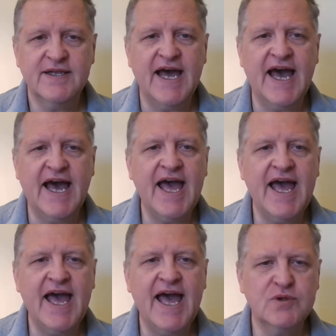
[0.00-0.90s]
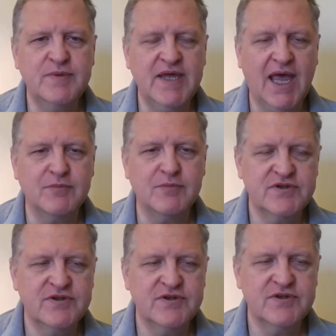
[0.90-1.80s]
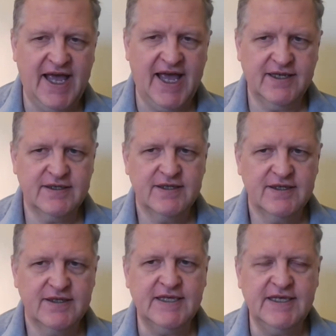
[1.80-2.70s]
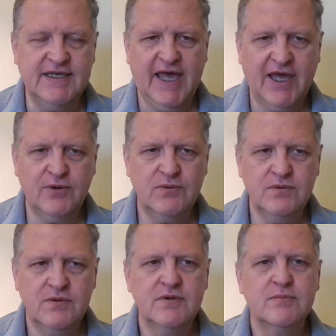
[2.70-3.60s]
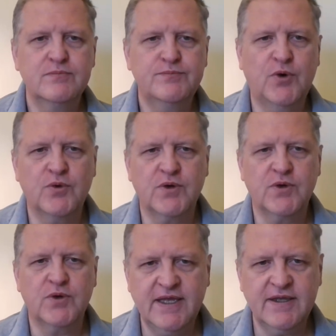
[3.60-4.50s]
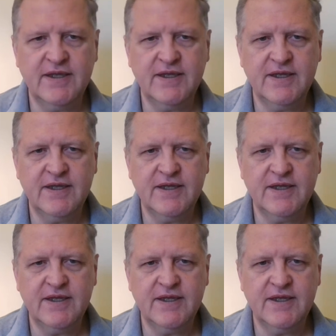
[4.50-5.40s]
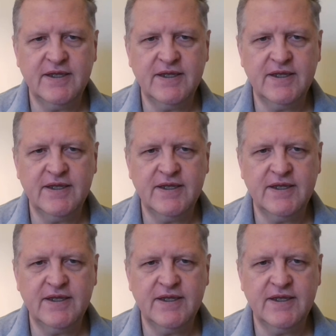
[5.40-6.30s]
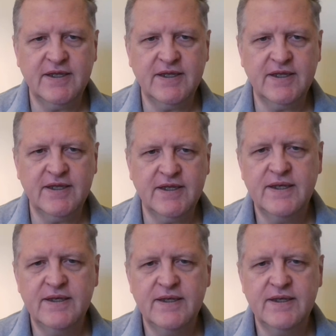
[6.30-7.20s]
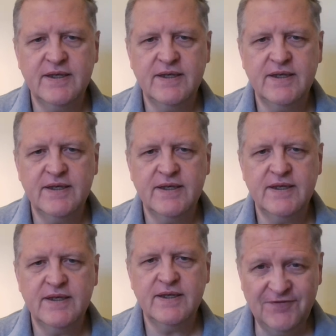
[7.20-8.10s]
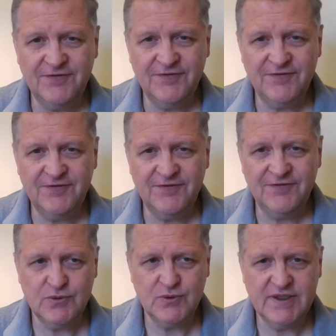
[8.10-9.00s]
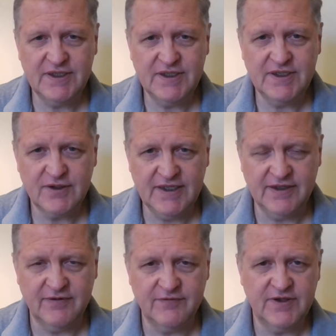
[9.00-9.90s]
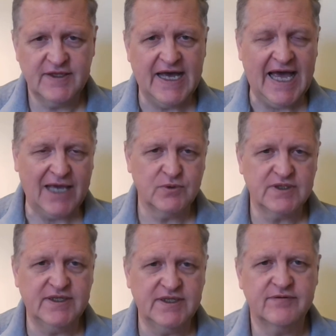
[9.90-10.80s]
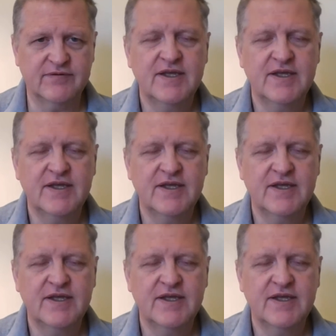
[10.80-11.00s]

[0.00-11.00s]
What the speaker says: I would be able to define. Que eu poderia definir what significance to give, I would give.